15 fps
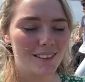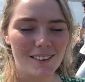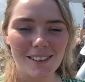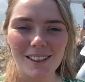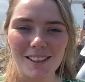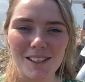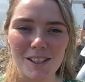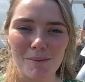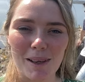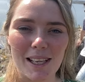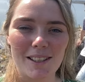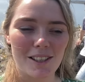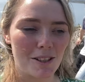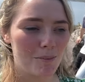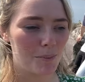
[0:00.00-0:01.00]
Nothing too
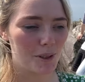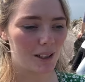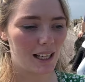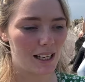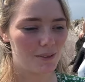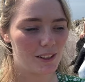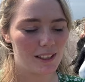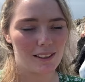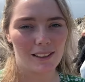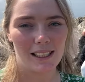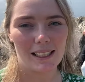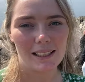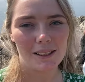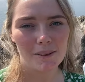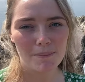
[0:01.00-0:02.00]
major, but I'll have little
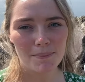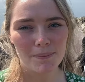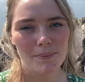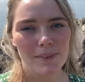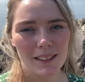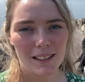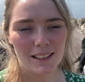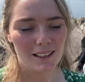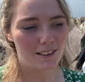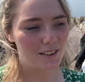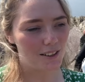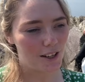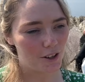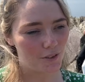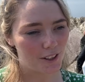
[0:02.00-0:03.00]
like
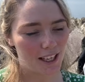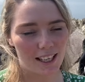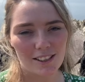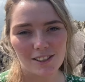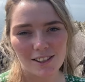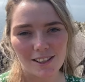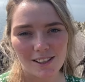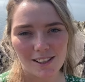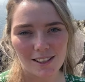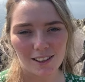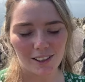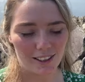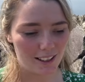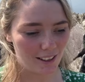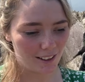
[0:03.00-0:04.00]
notifications
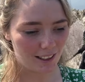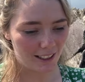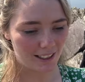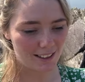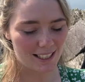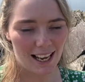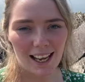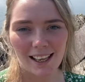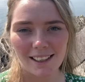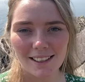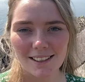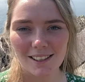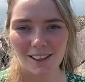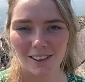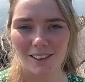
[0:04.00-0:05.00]
or little like
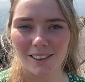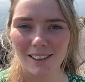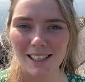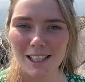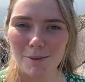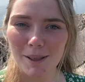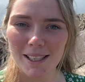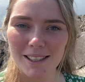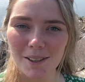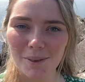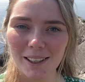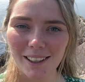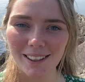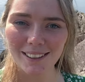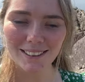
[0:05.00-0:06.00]
tags on each place that
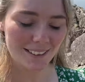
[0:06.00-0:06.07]
we are.